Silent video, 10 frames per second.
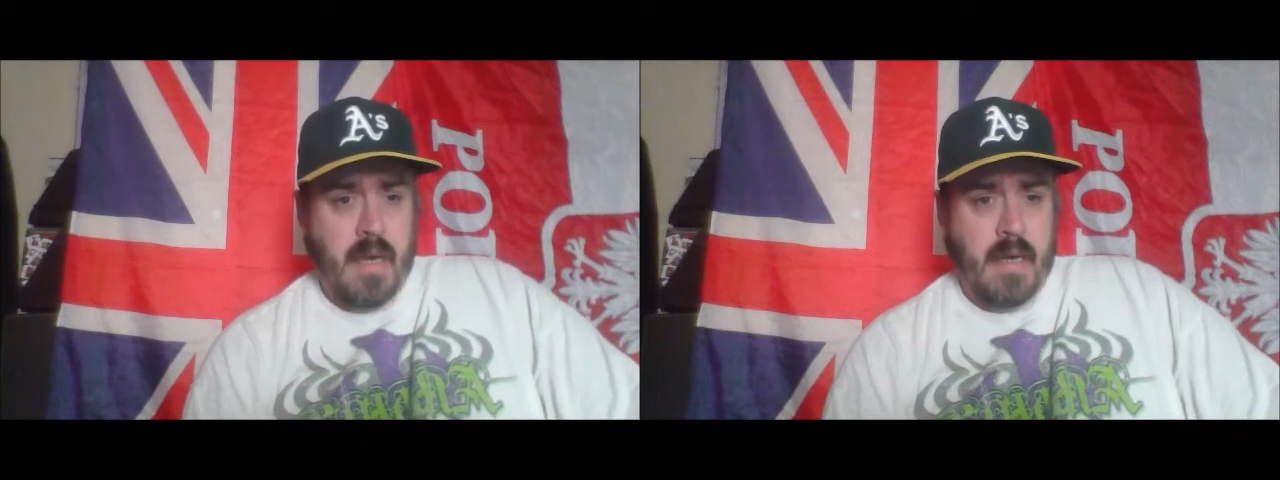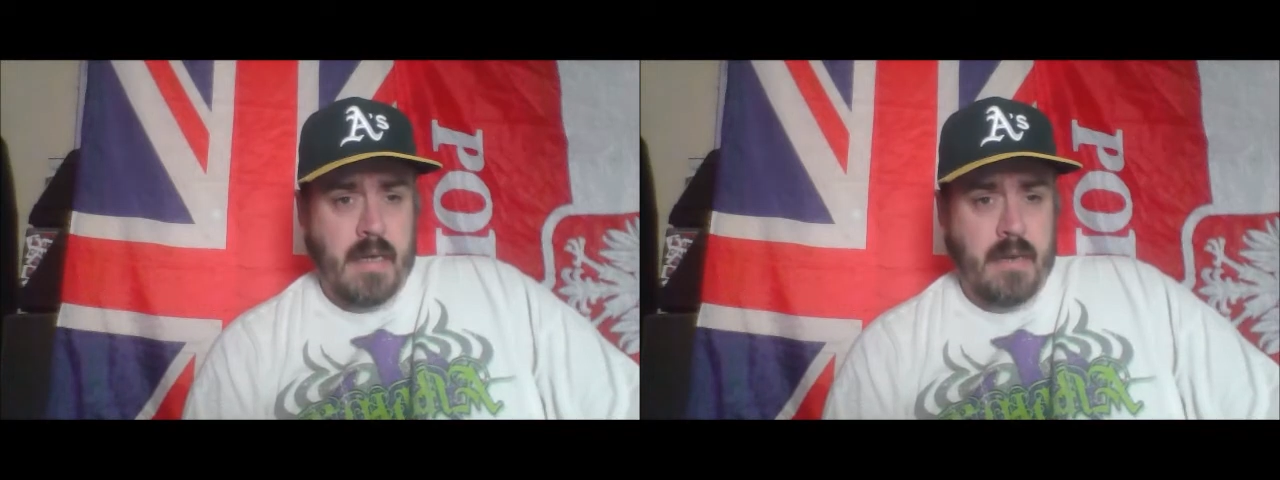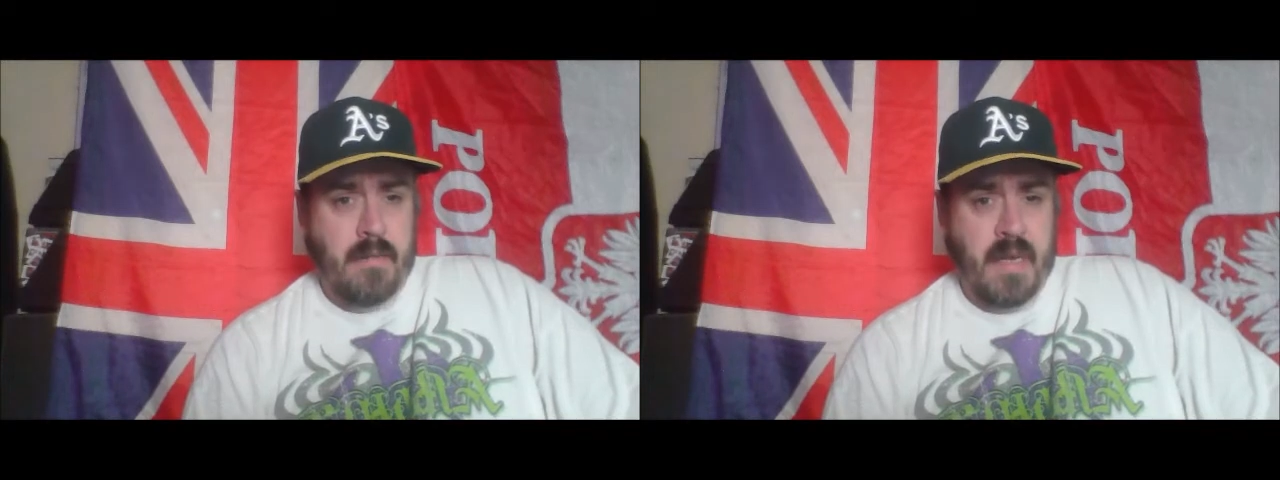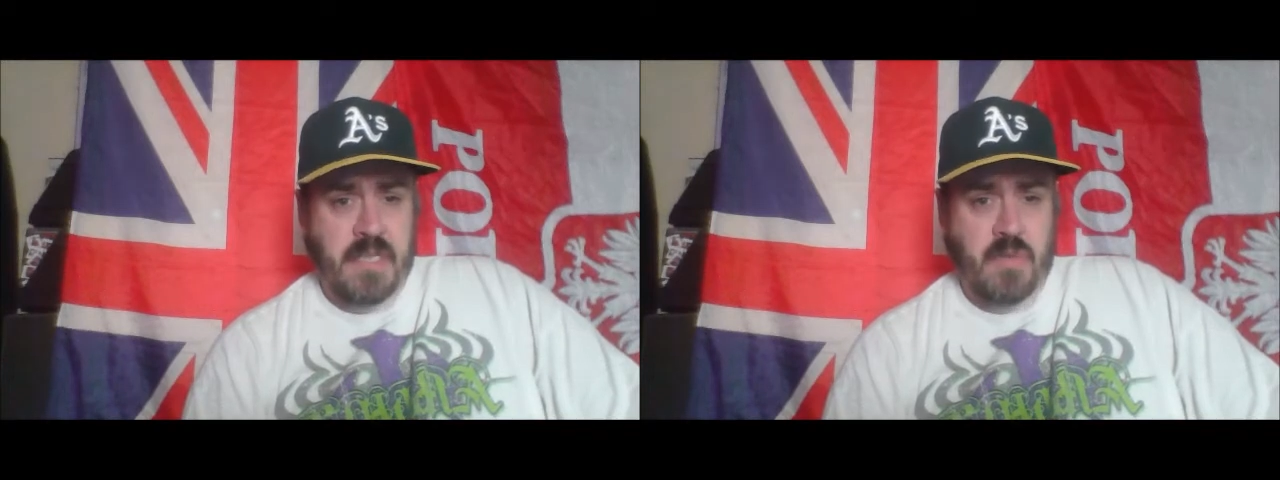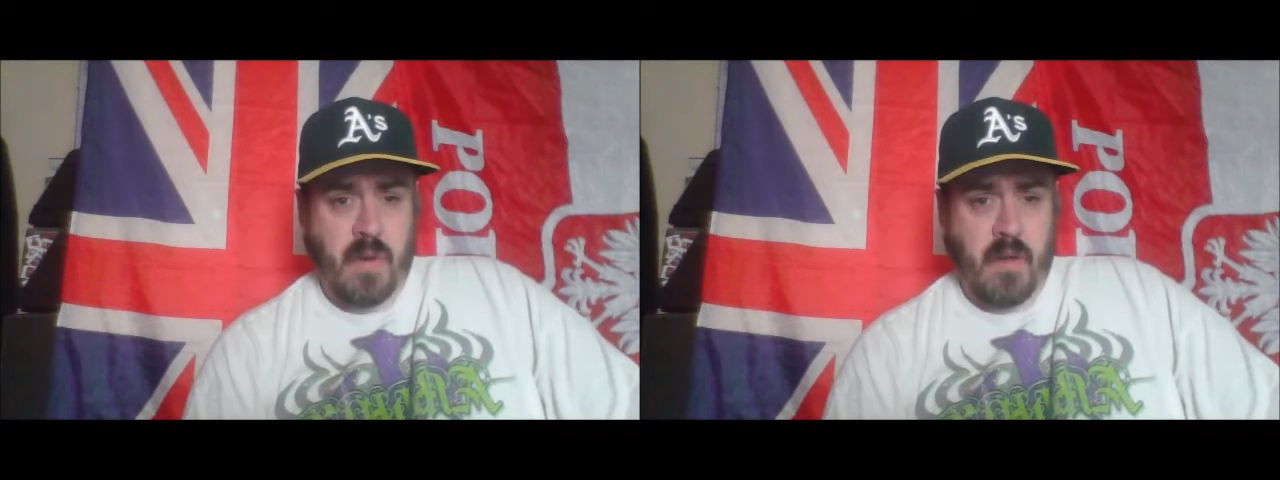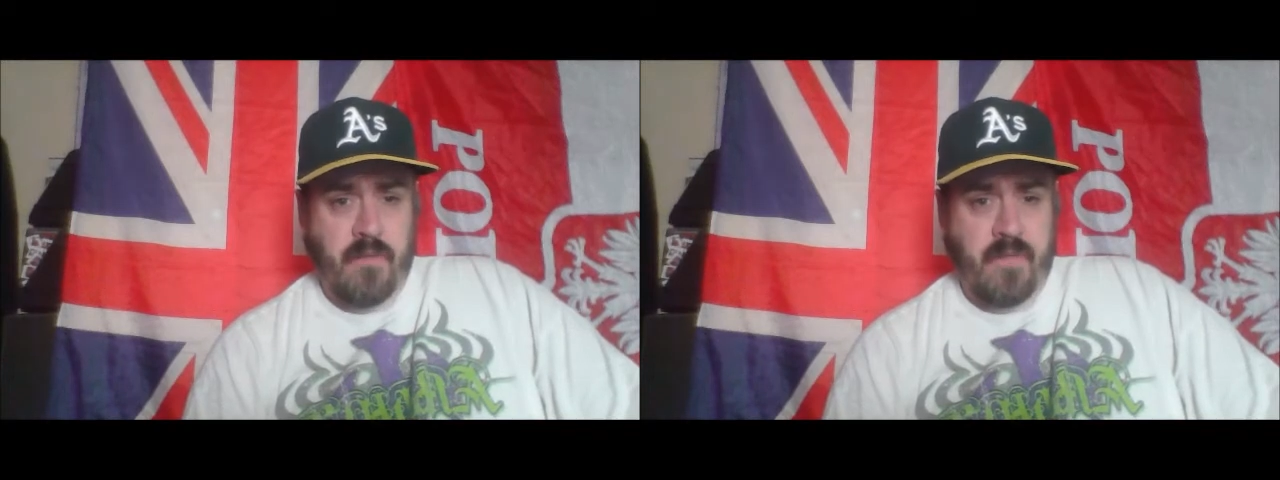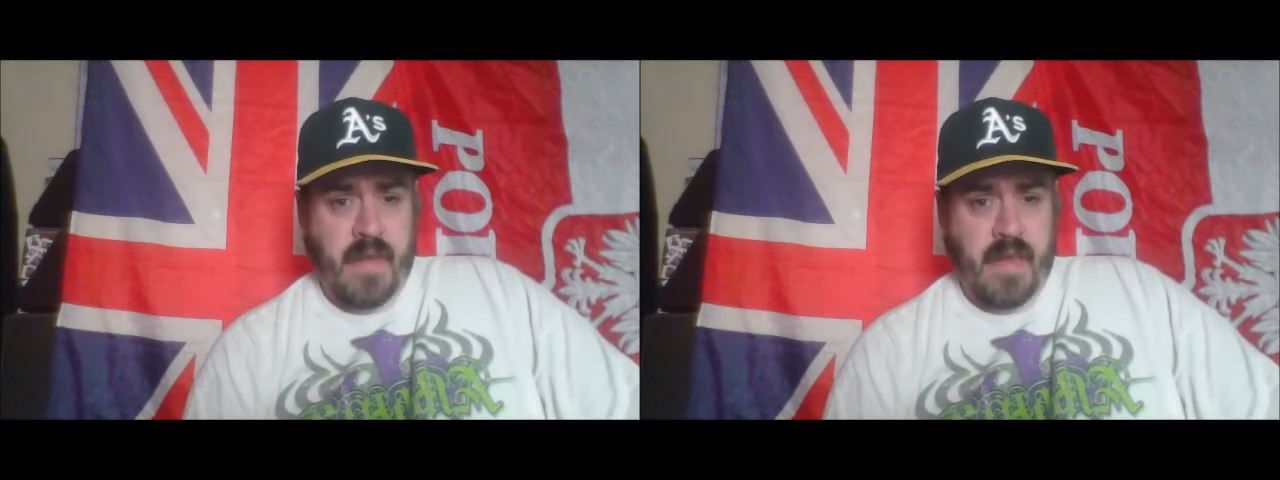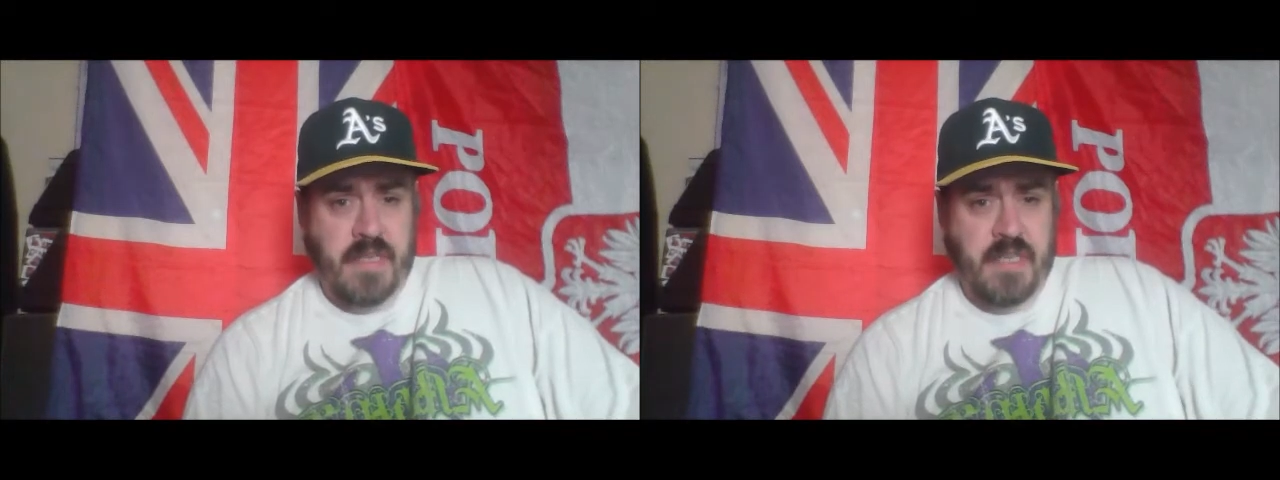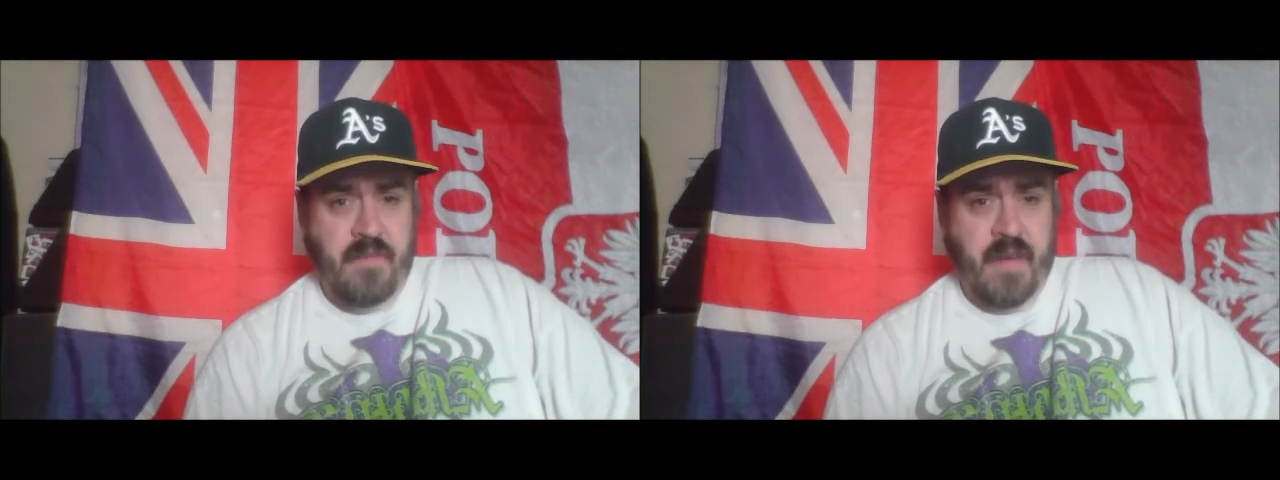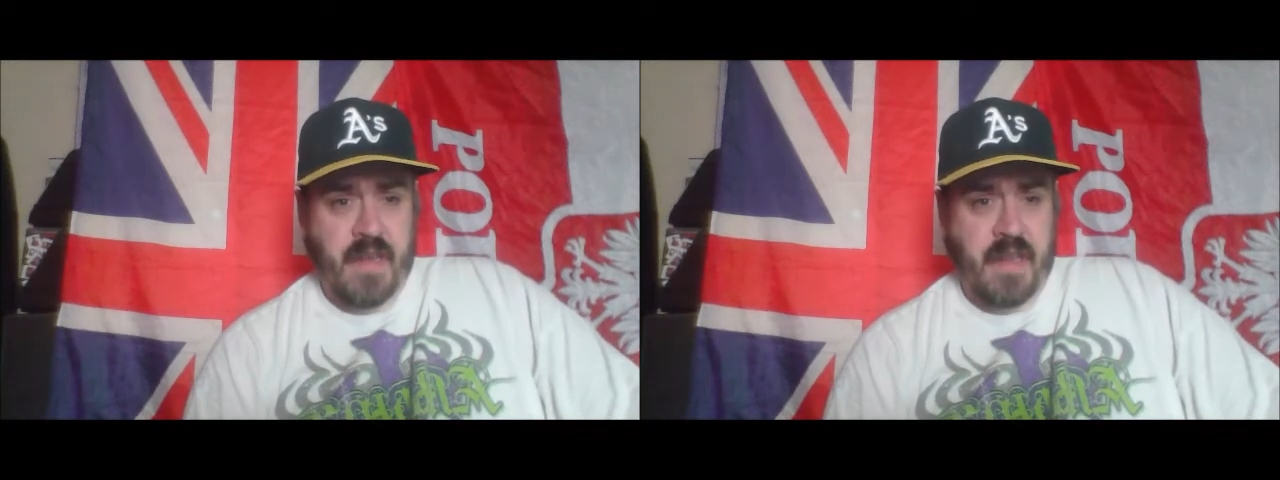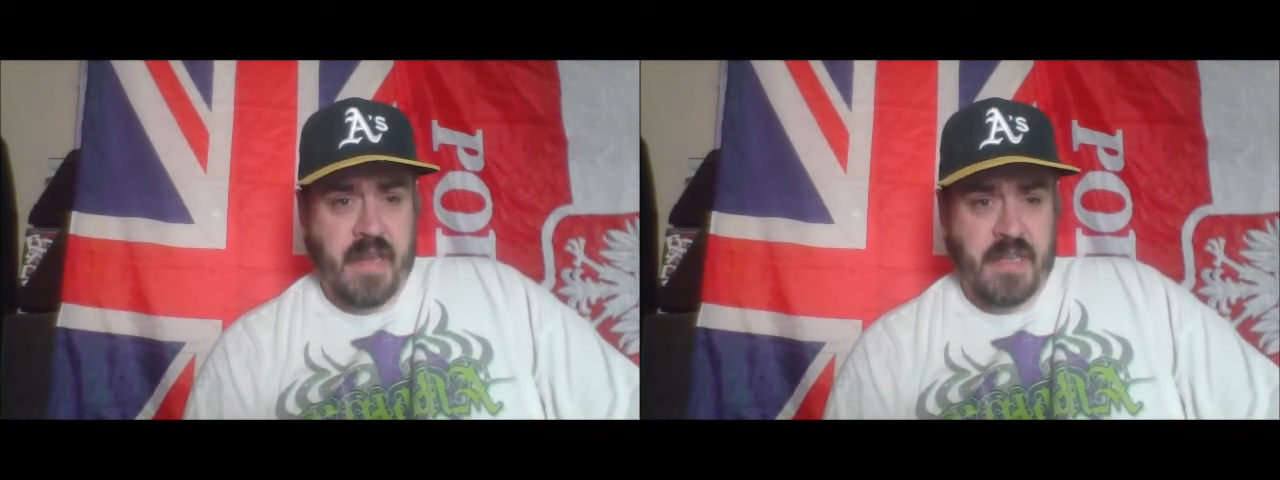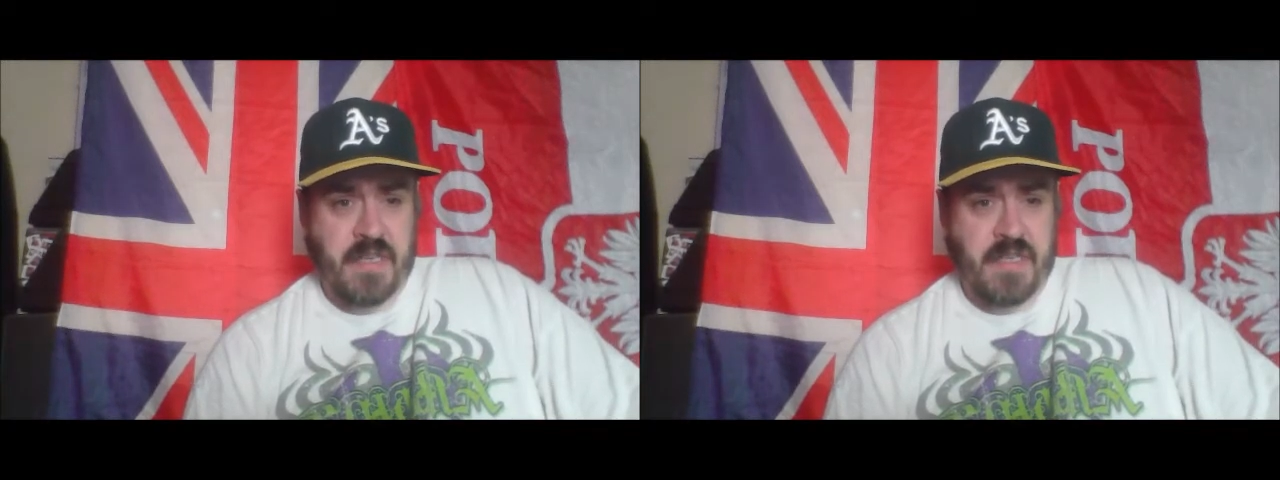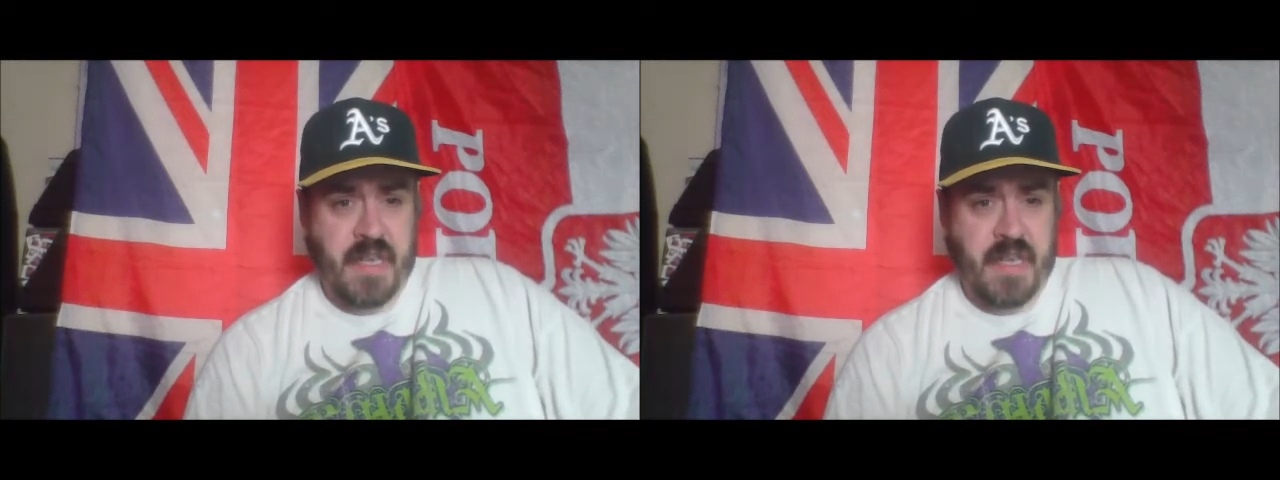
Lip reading: Match 12 is Jeff Hardy and AJ